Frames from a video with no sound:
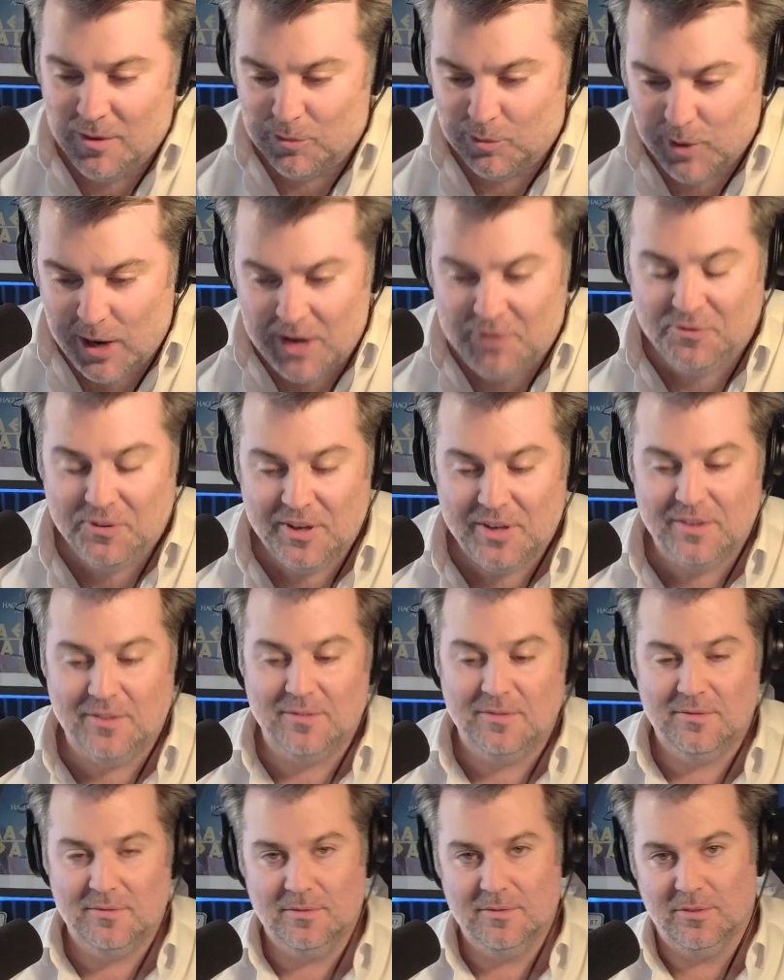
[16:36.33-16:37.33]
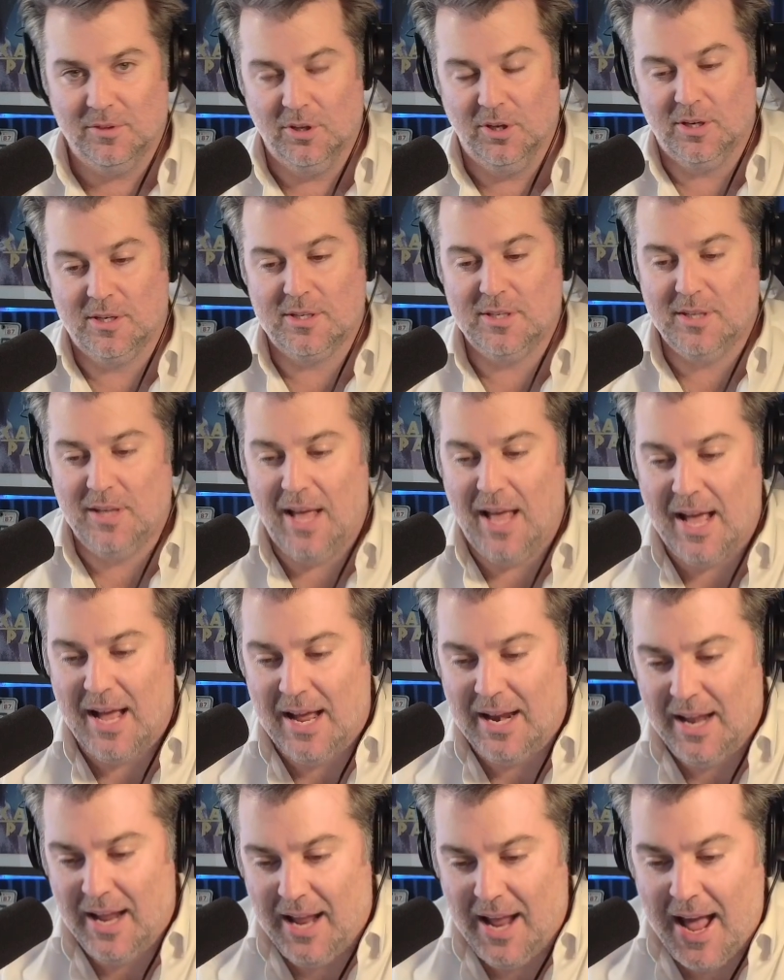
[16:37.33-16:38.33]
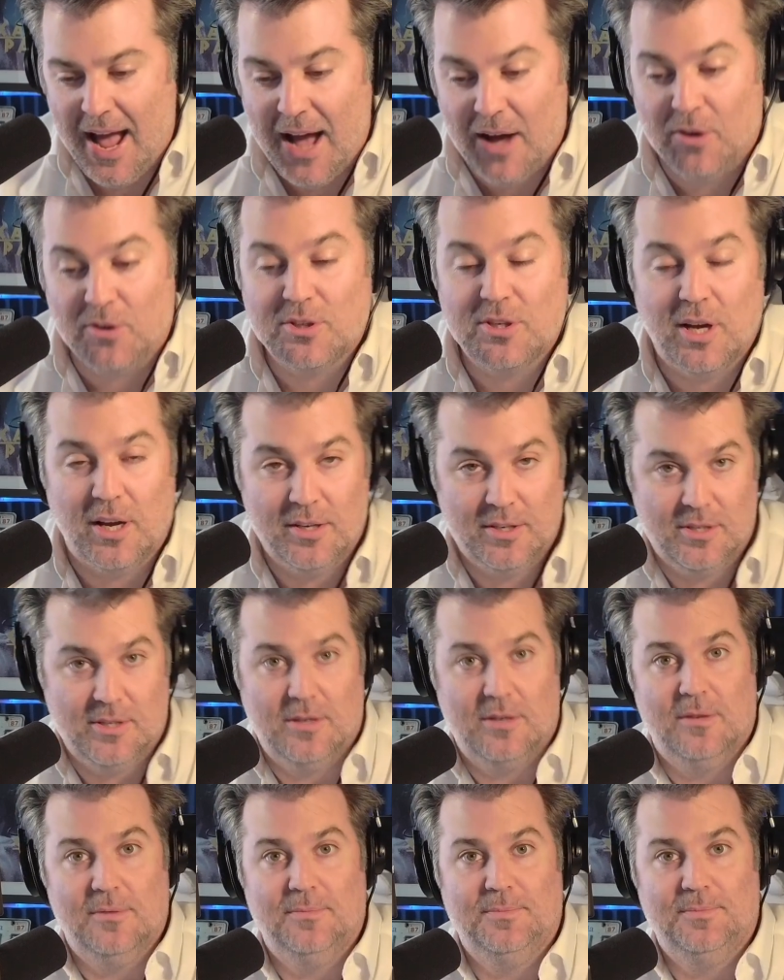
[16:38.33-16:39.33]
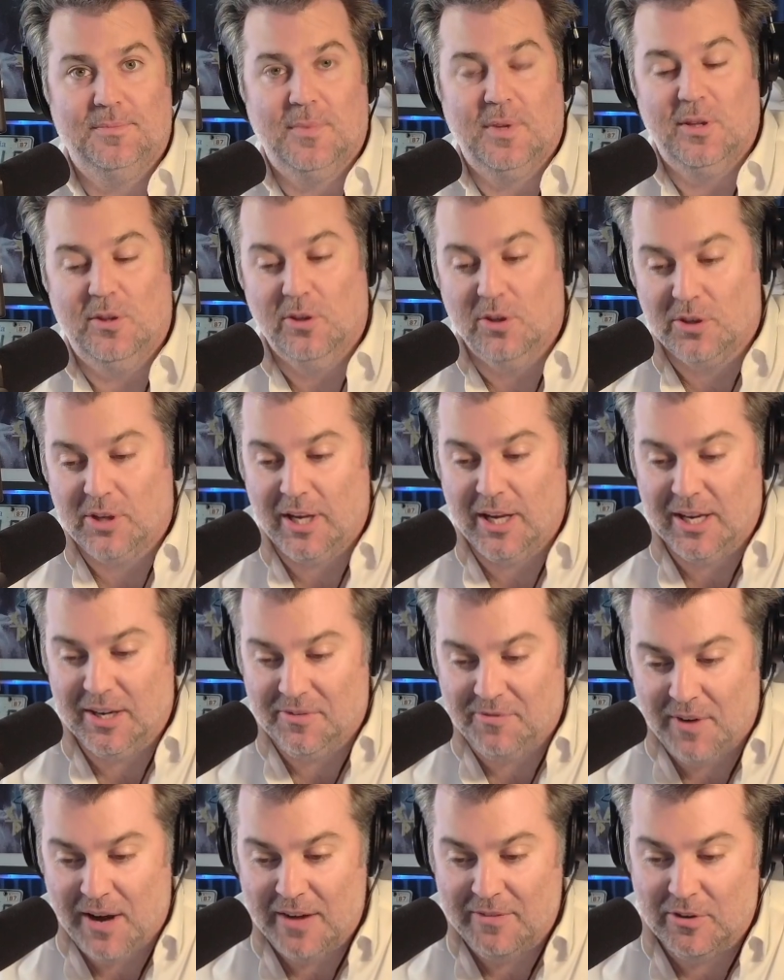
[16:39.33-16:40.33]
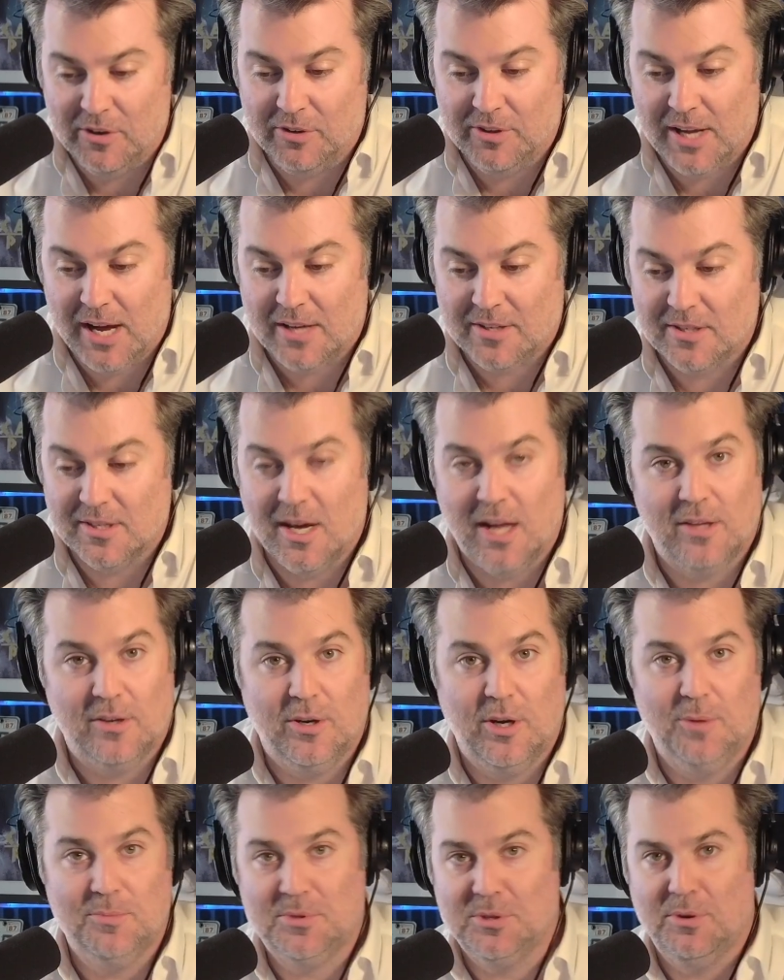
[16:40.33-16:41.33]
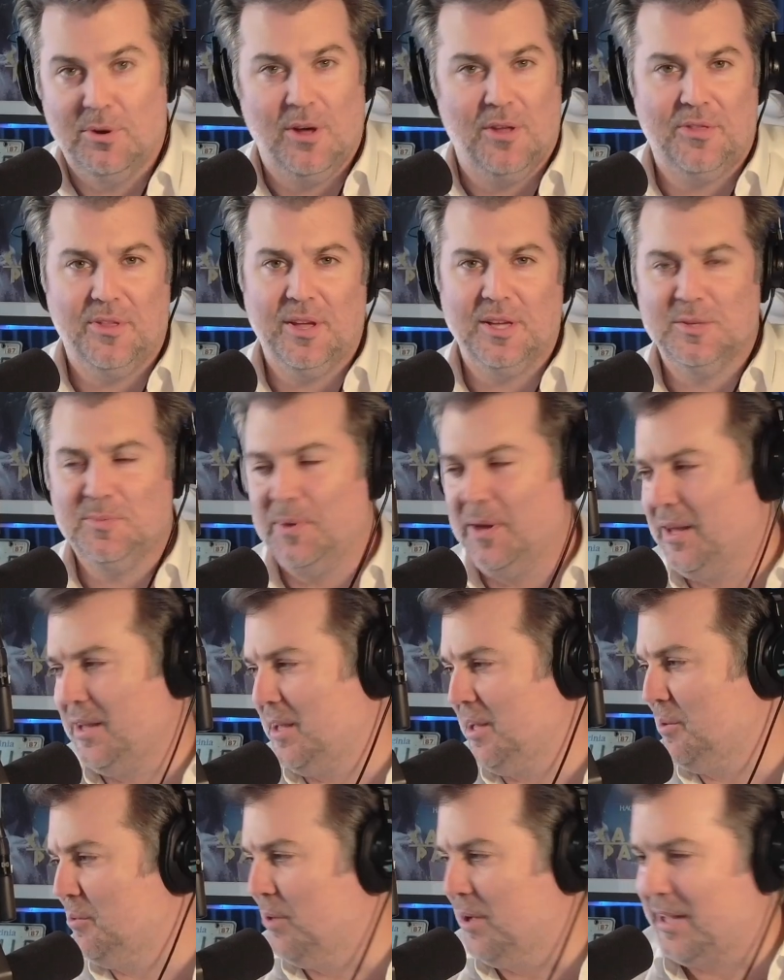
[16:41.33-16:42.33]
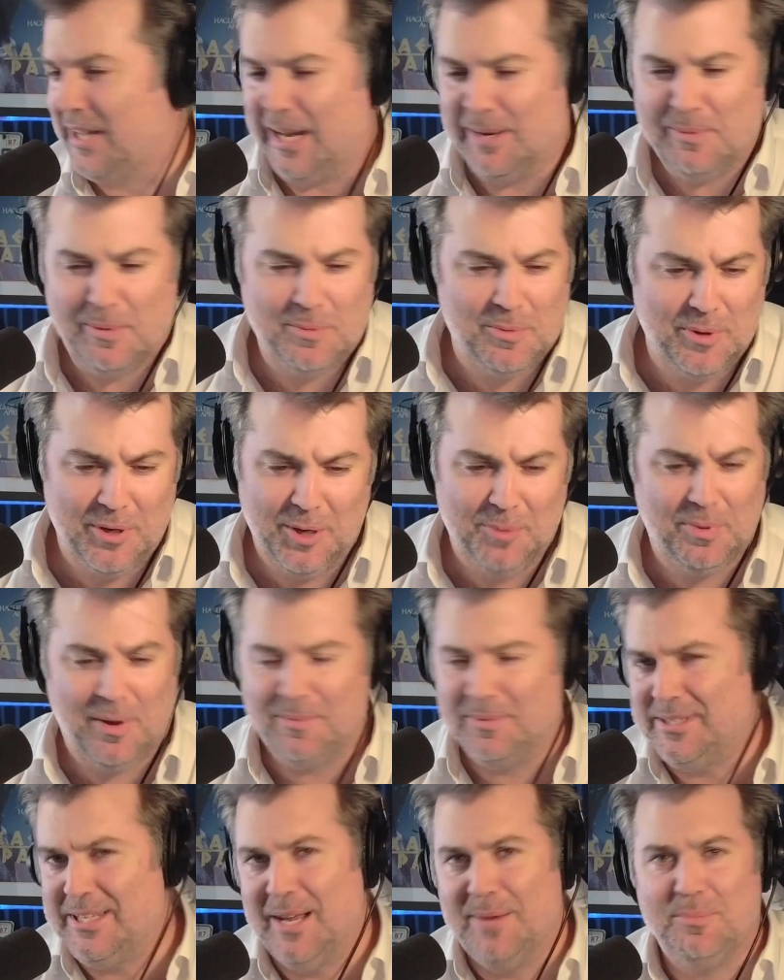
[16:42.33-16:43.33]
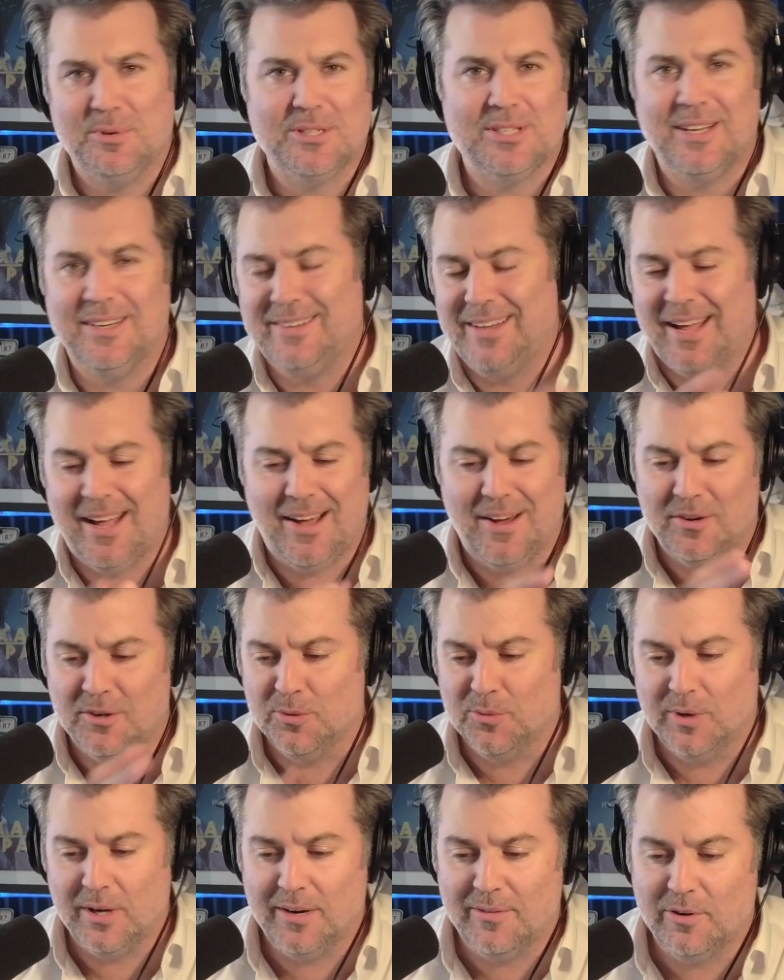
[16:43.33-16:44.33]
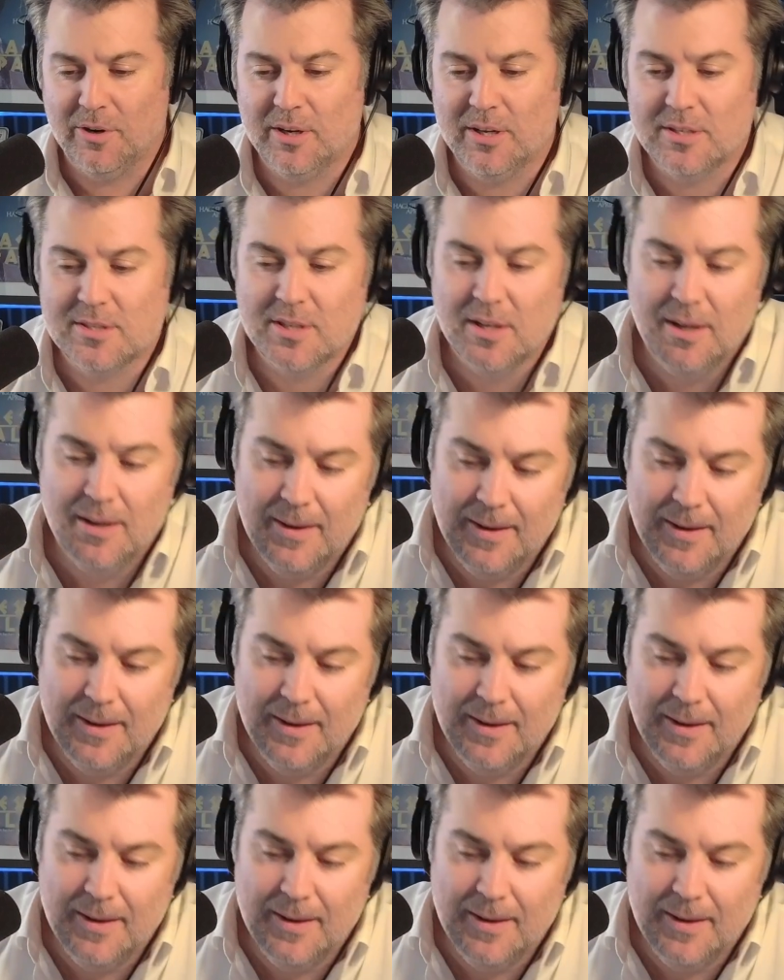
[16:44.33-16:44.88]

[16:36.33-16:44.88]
Redfin looked at a house hunter looking at a $500,000 home. So all things being equal, I can't remember, probably 10% down or whatever it is.